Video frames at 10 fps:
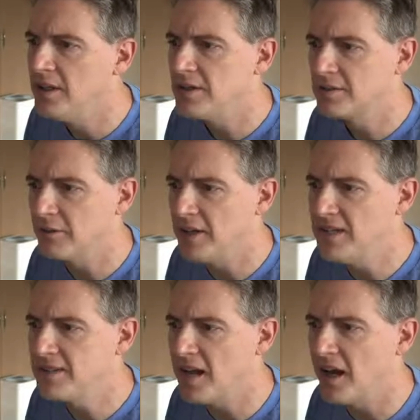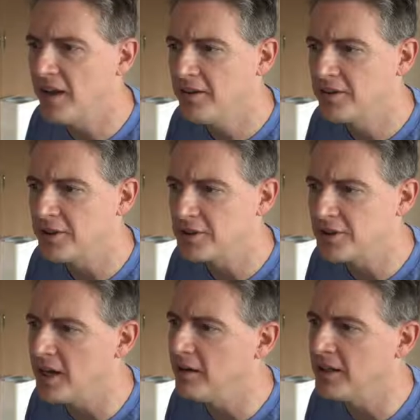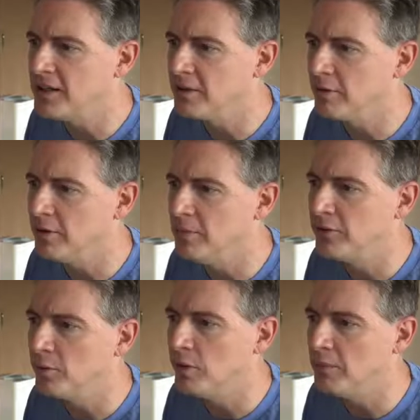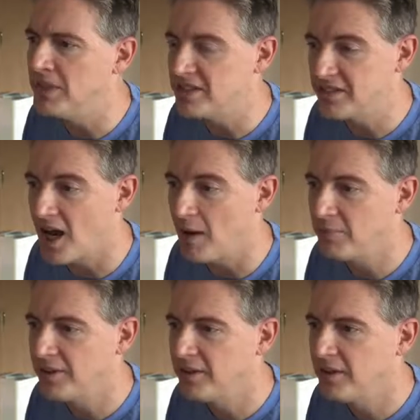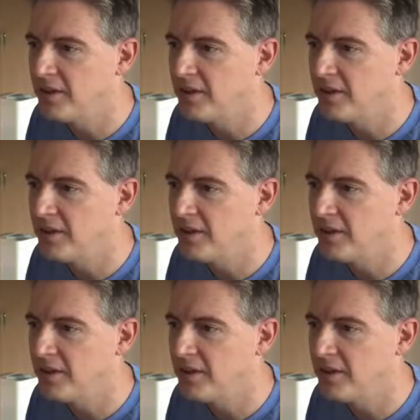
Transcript: Screens that others are sharing in the rooms will be stopped.